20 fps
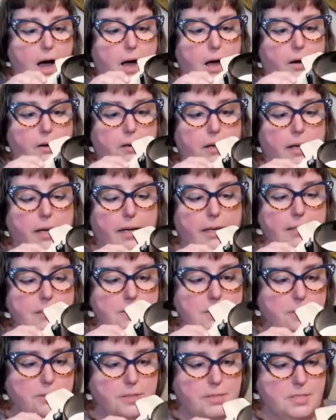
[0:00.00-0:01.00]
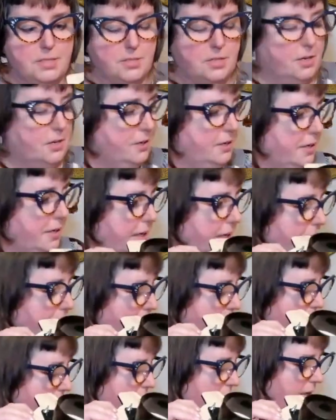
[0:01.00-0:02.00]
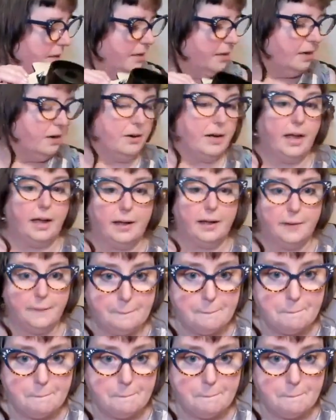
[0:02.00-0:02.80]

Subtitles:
Okay, so it's turning. Okay.